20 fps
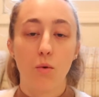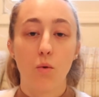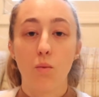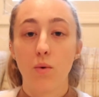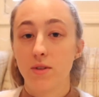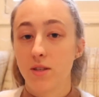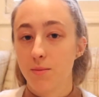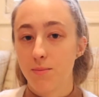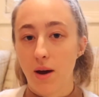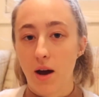
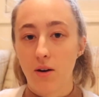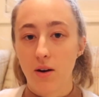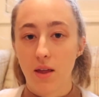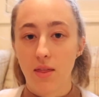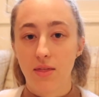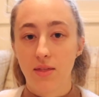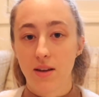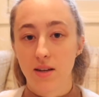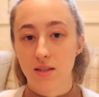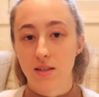was about
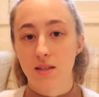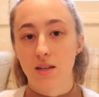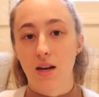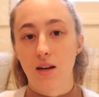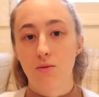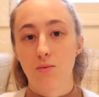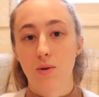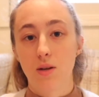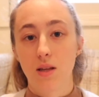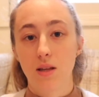and things that
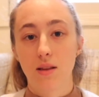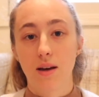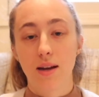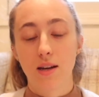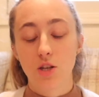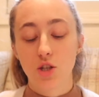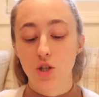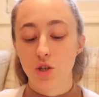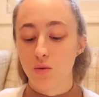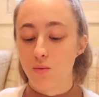I really
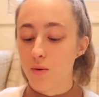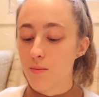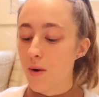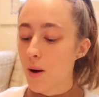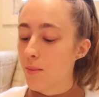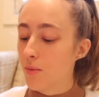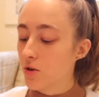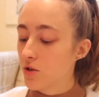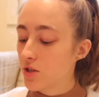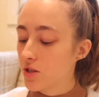like to
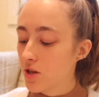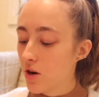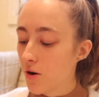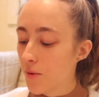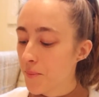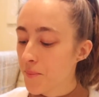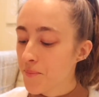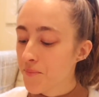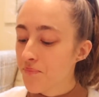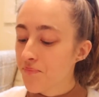remember. So,